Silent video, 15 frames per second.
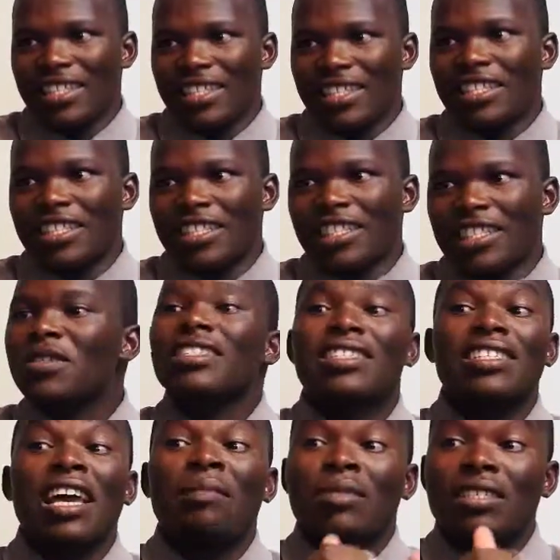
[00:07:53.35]
this patient is
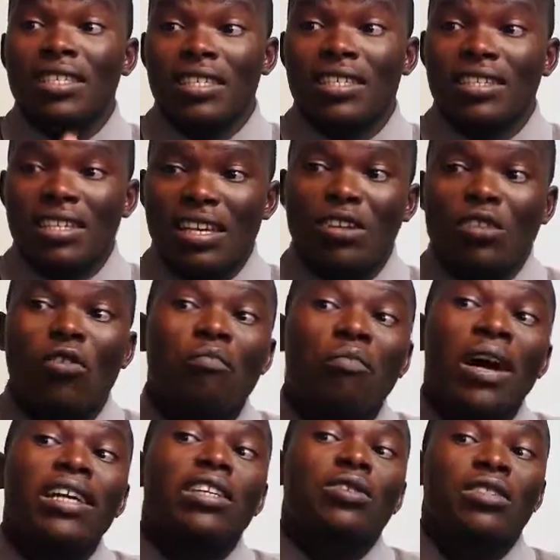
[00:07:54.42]
diabetic
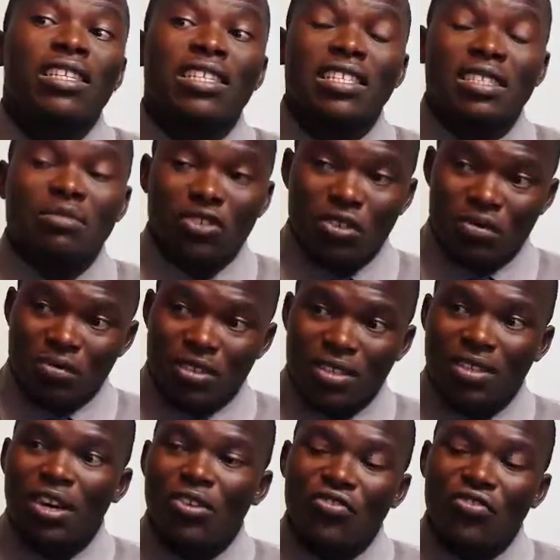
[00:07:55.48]
combined with the symptoms